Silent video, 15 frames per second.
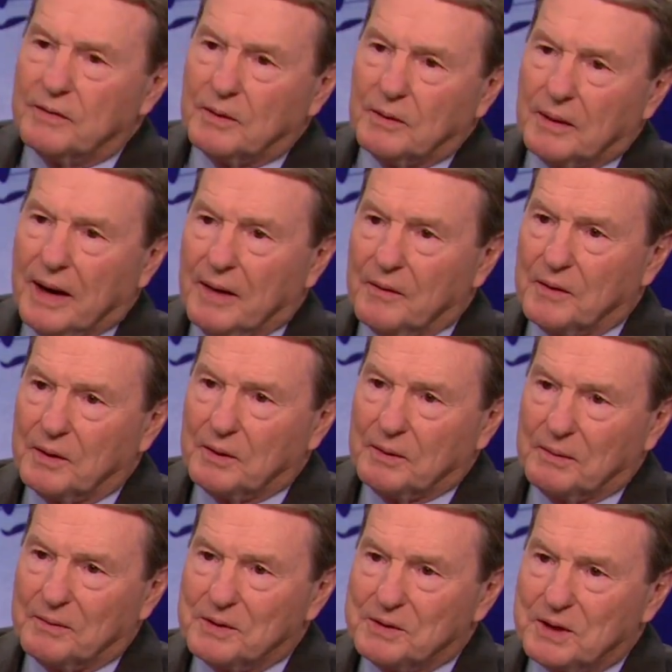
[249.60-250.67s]
for how the
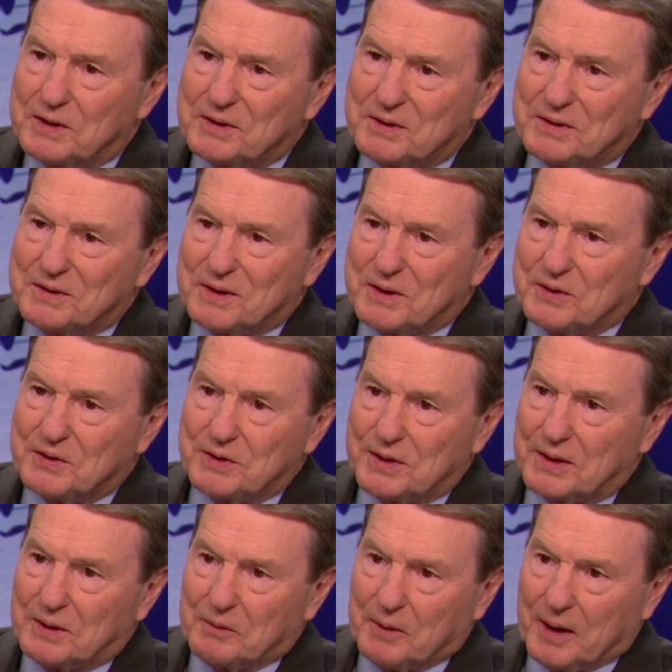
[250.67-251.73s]
justices
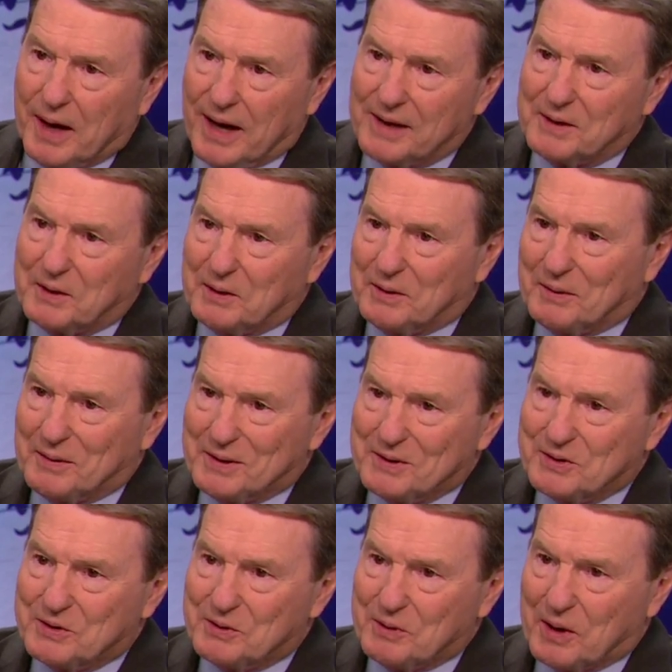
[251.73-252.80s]
uh, reacted to these
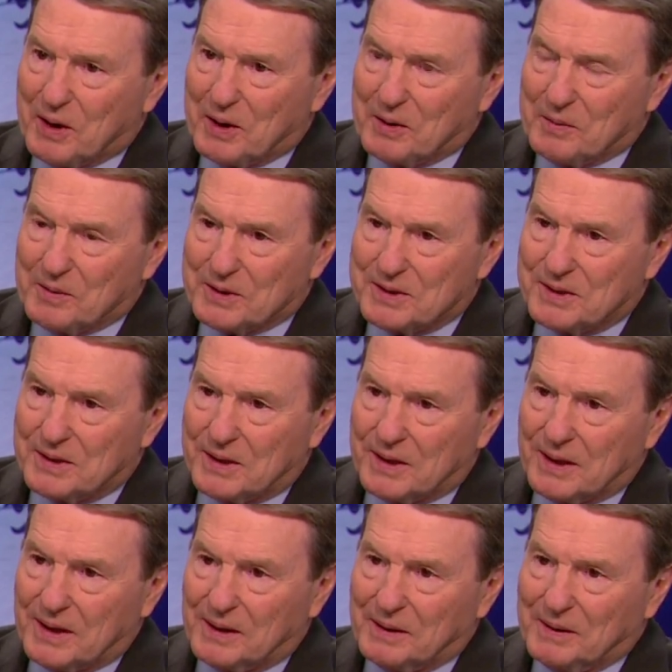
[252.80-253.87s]
two arguments.
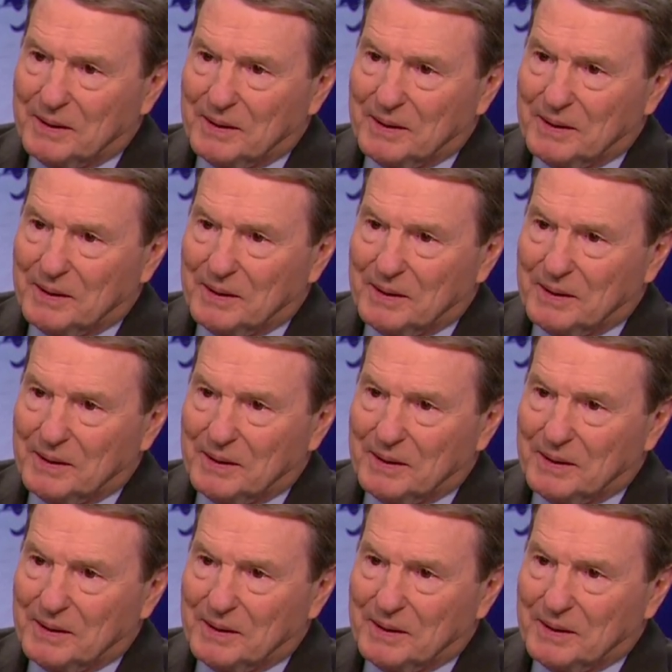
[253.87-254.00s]
Okay.